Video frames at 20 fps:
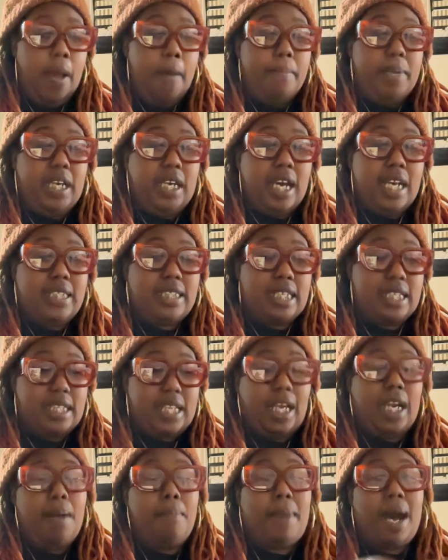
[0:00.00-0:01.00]
Because the
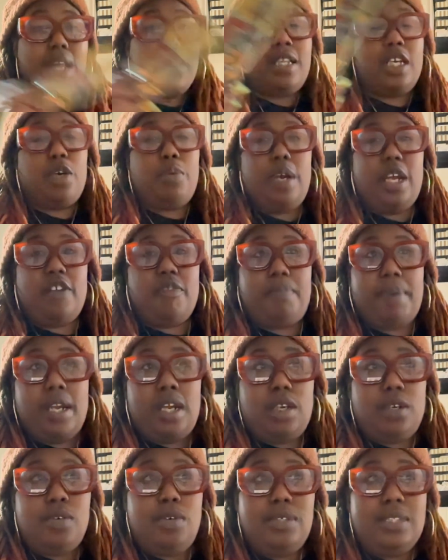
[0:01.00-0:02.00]
thing about the Queen of
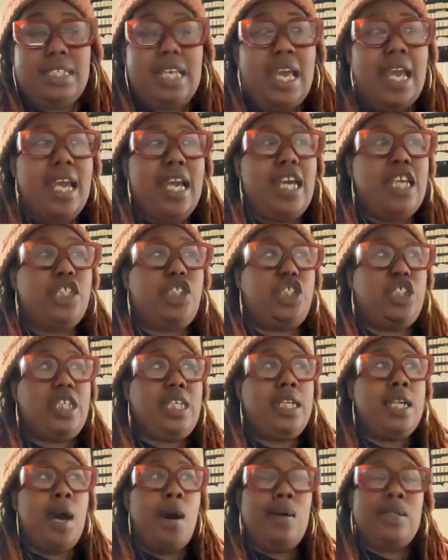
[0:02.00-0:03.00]
Pentacles is
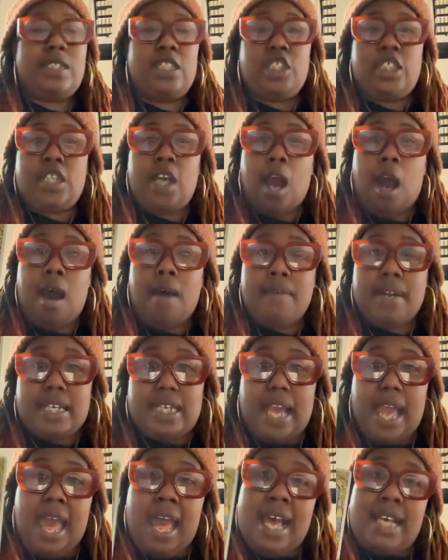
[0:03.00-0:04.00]
she knows that she
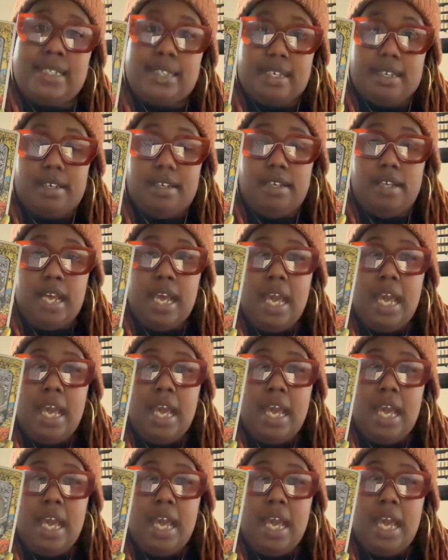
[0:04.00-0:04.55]
already has it.